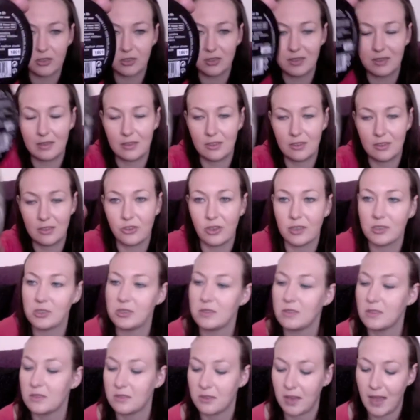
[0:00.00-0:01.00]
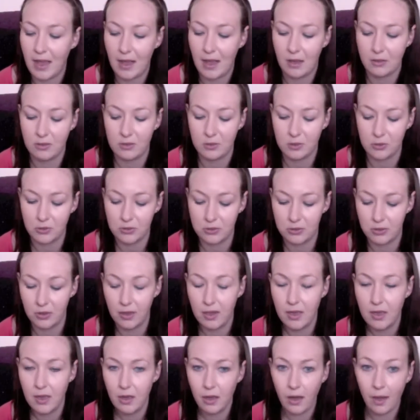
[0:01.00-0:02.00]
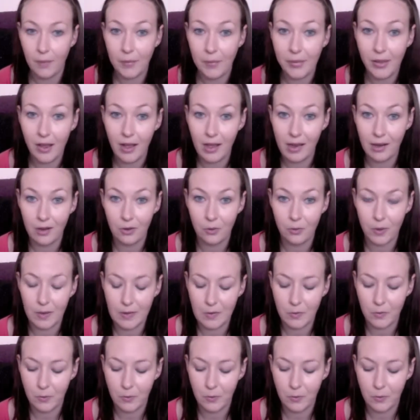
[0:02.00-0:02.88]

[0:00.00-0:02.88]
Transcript: instructions on how to apply it or where to